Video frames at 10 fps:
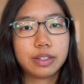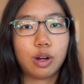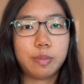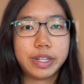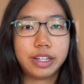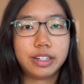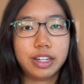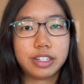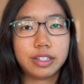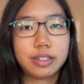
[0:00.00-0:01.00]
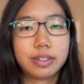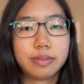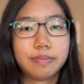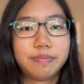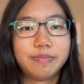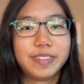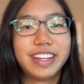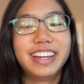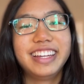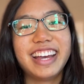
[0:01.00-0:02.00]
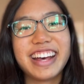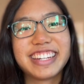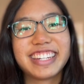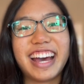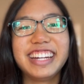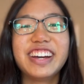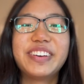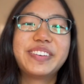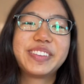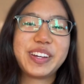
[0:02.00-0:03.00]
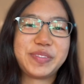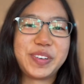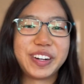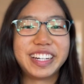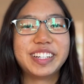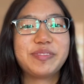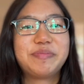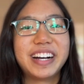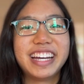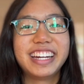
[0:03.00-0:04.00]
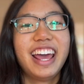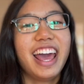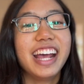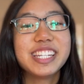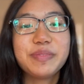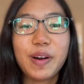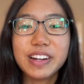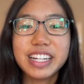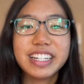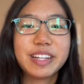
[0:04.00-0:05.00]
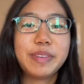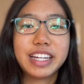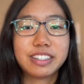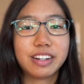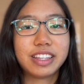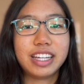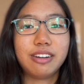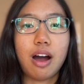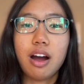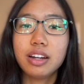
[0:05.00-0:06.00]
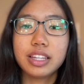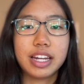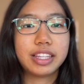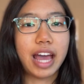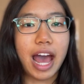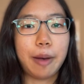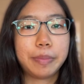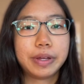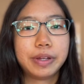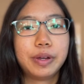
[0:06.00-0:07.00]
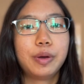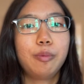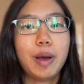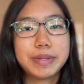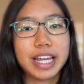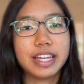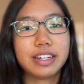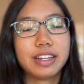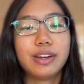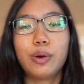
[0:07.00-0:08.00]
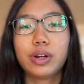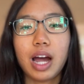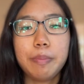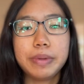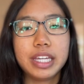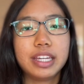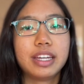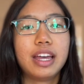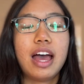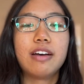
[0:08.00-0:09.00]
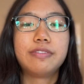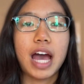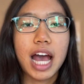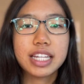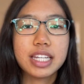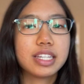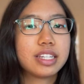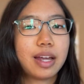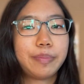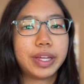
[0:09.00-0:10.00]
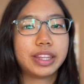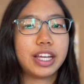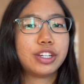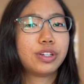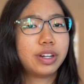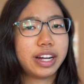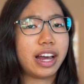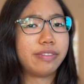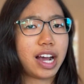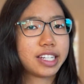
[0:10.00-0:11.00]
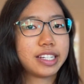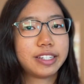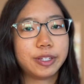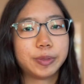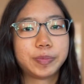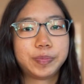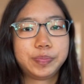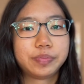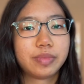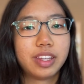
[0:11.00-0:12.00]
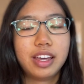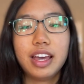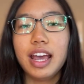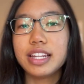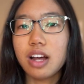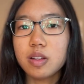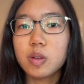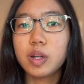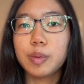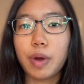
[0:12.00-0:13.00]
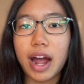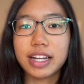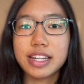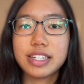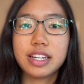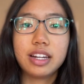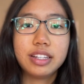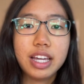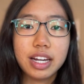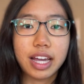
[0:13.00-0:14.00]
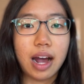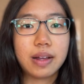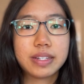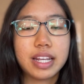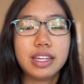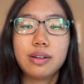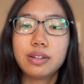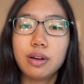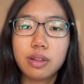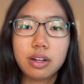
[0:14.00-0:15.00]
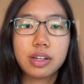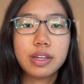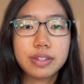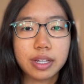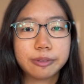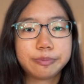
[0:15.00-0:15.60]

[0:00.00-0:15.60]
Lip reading: terms and conditions. Yes, I know they're boring, but it's important to make sure that you aren't letting the app, website, or company have access to something they shouldn't have access to. It's also a good practice to delete accounts that you are no longer using.